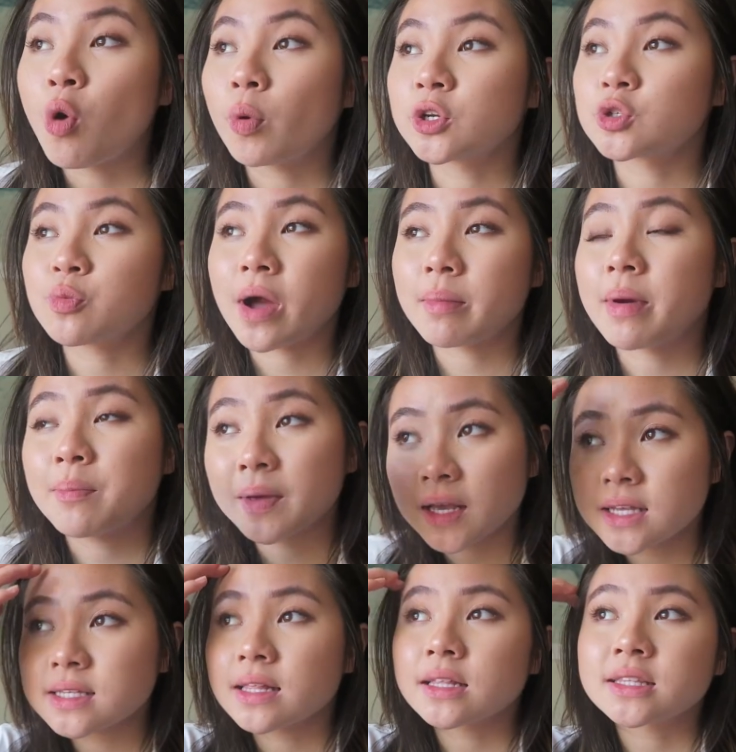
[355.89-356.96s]
which is why my
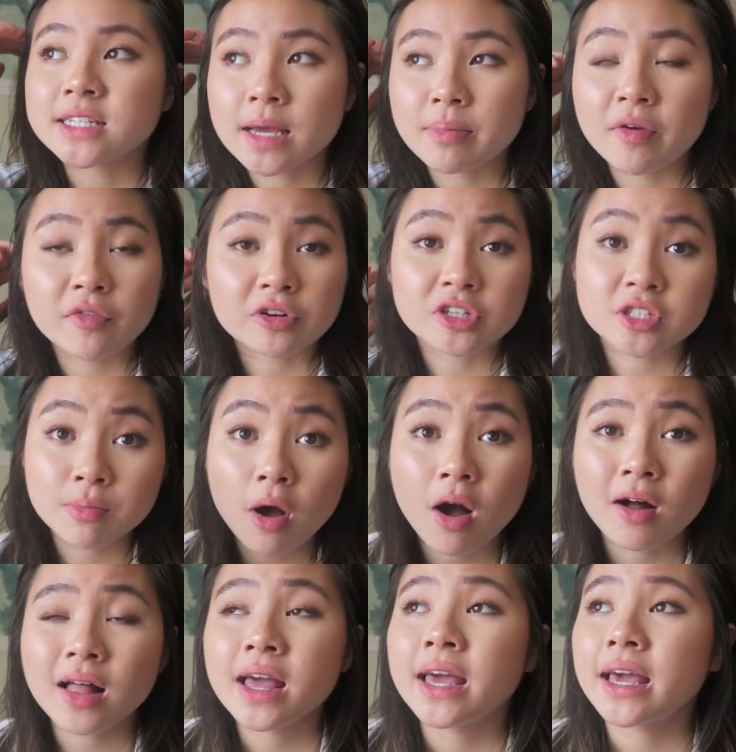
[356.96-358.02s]
biggest tip if you're
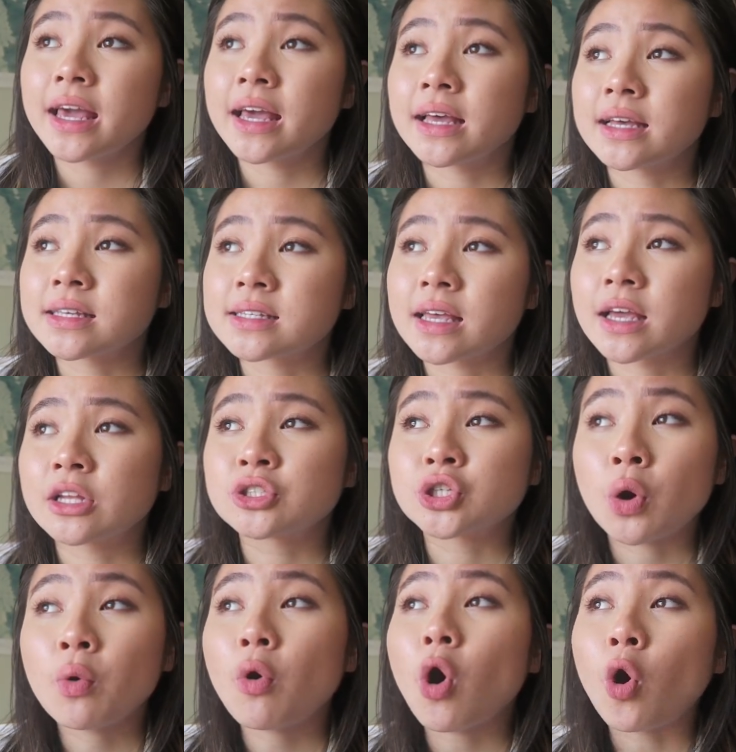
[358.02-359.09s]
small is
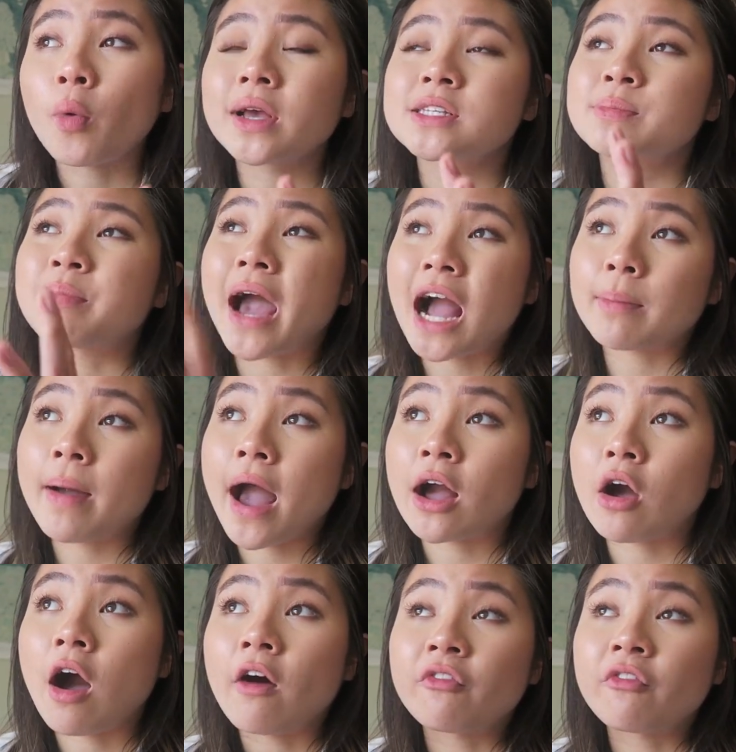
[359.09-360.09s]
don't always backpack